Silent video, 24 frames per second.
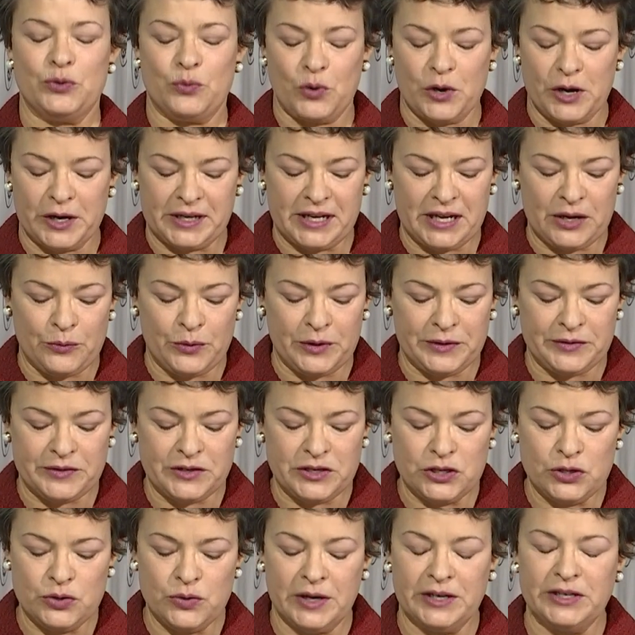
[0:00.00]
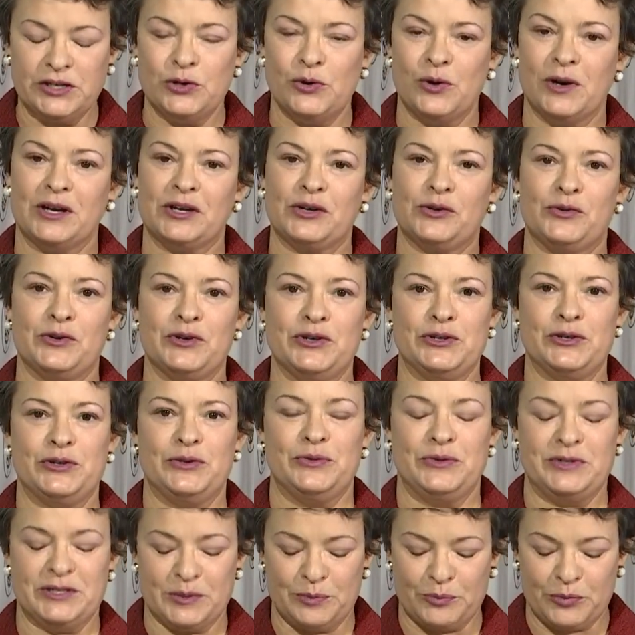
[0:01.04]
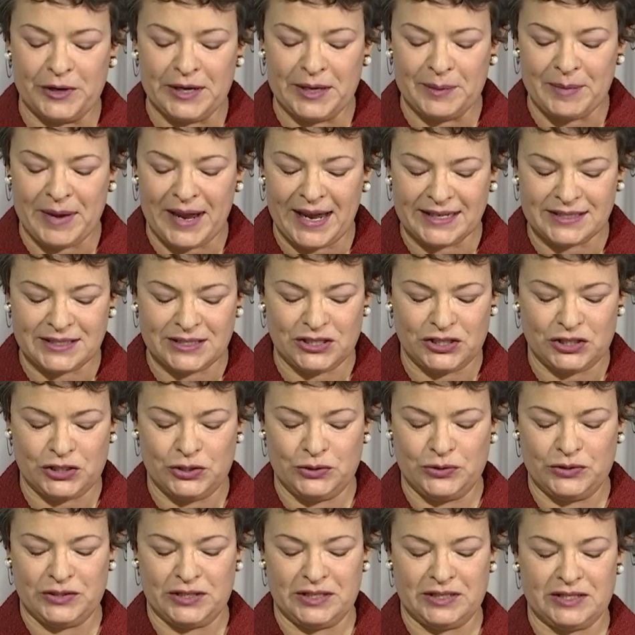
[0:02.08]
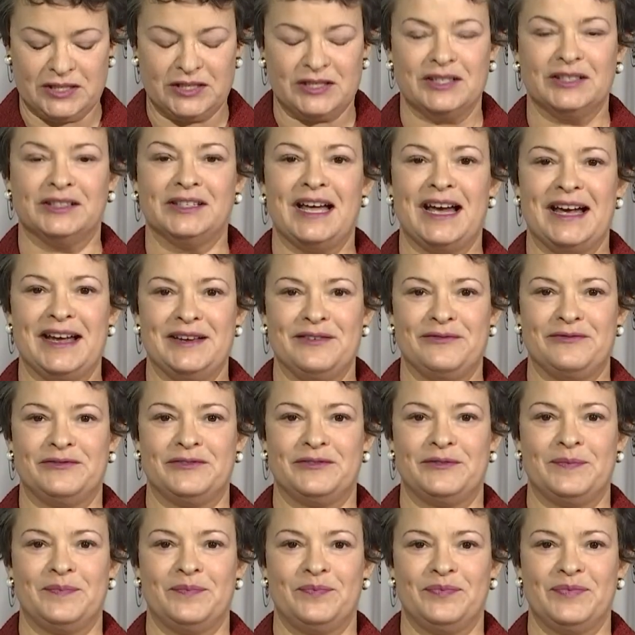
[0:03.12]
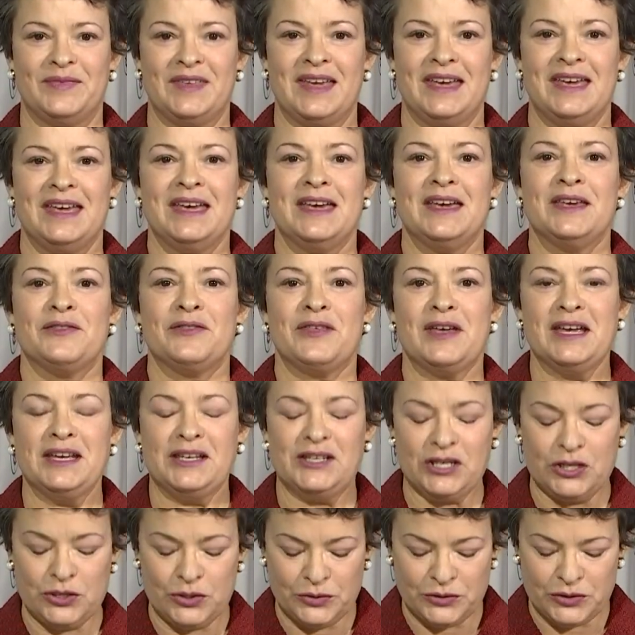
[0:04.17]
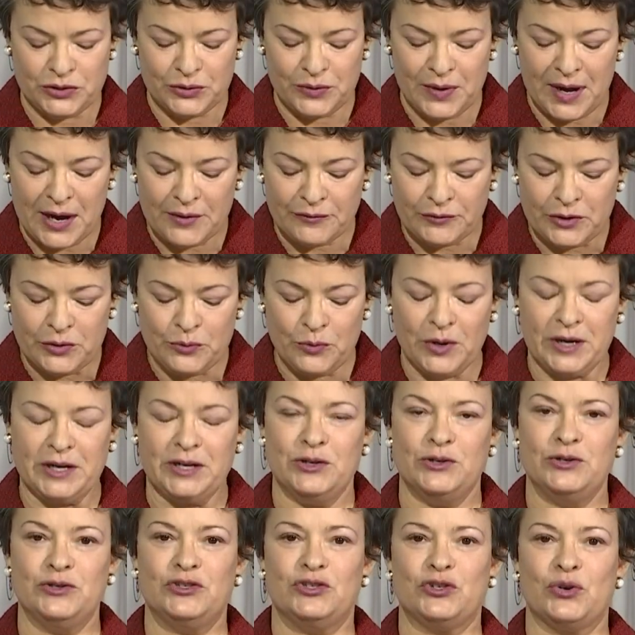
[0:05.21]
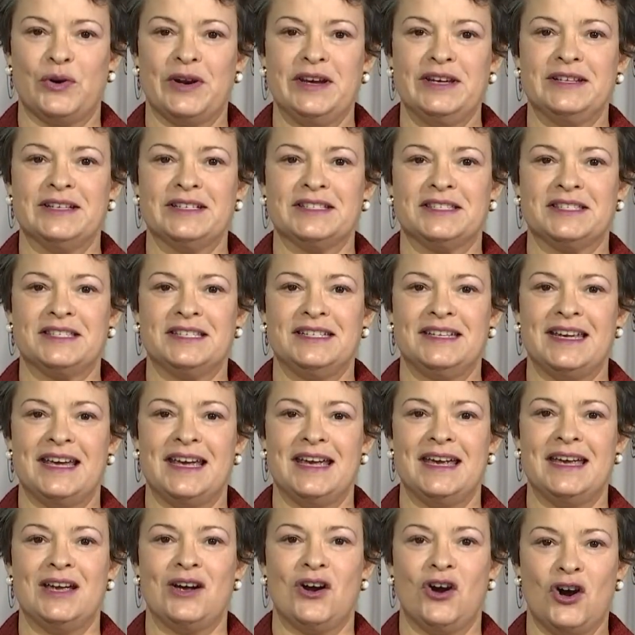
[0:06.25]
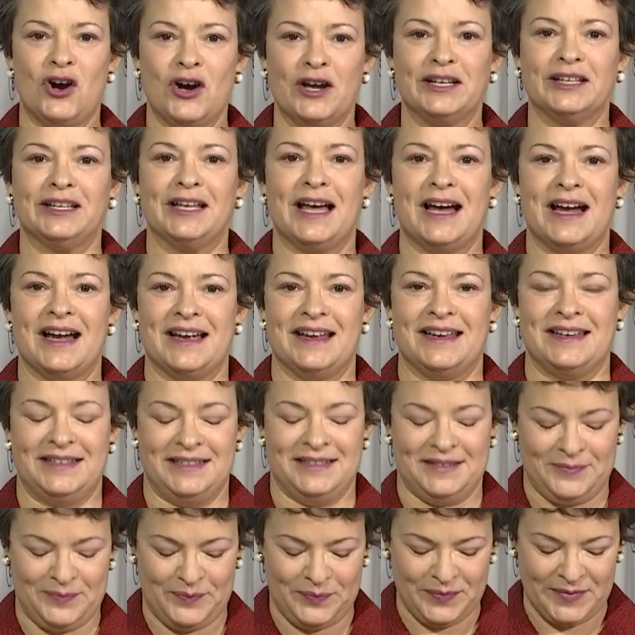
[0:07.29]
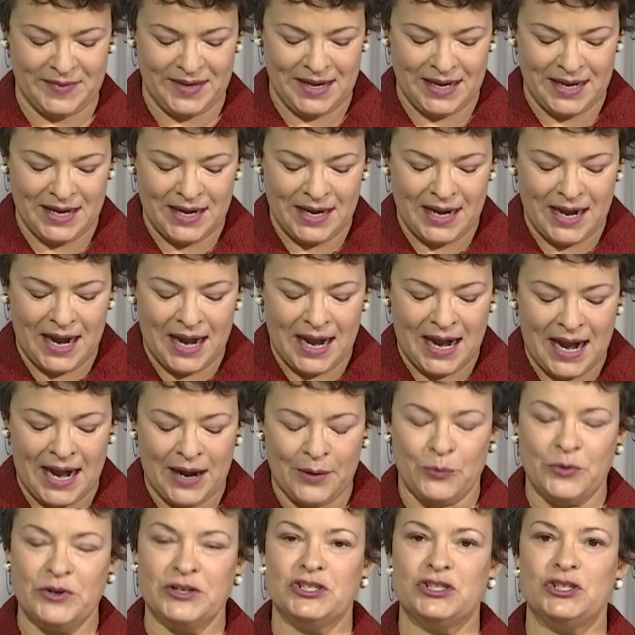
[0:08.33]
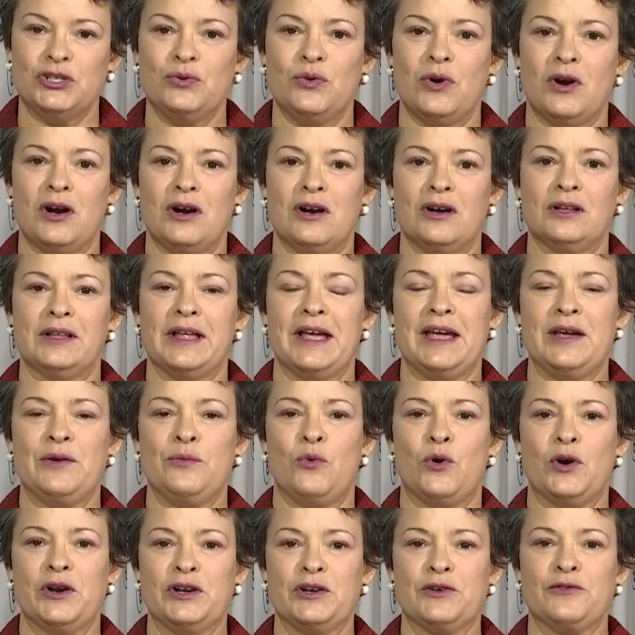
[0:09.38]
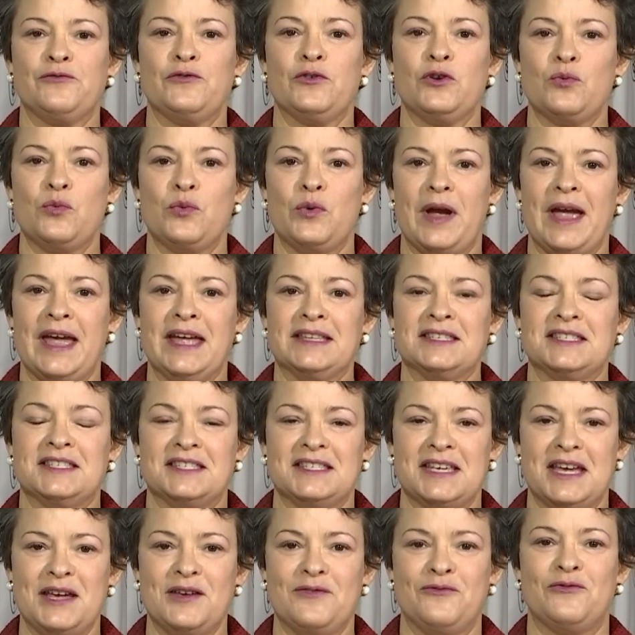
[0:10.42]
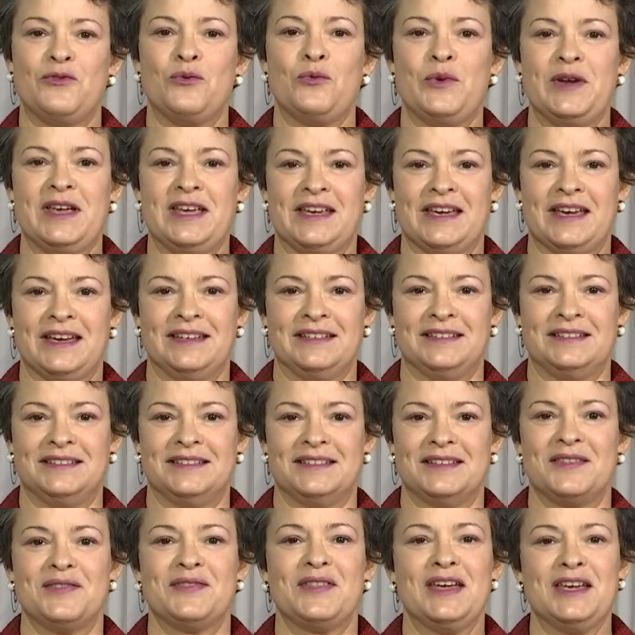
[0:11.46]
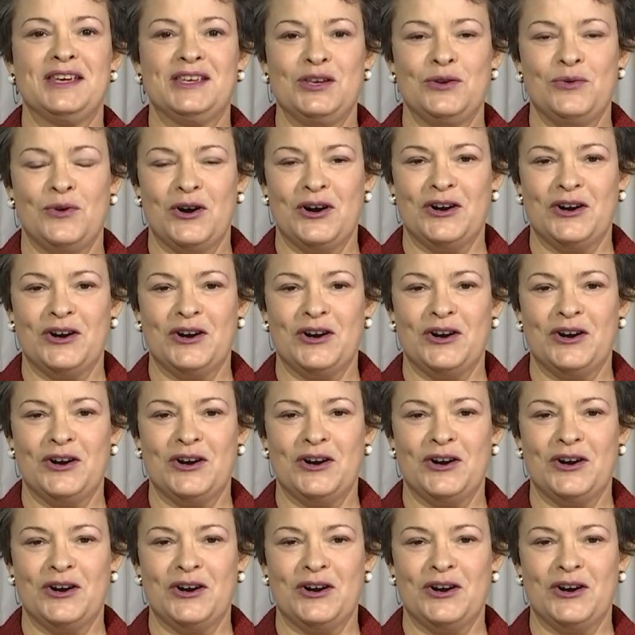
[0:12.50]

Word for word: to working with you and your crew to bring Massachusetts to life. Thank you to everyone who joined us today online. I wish you all a wonderful and safe weekend. Thank you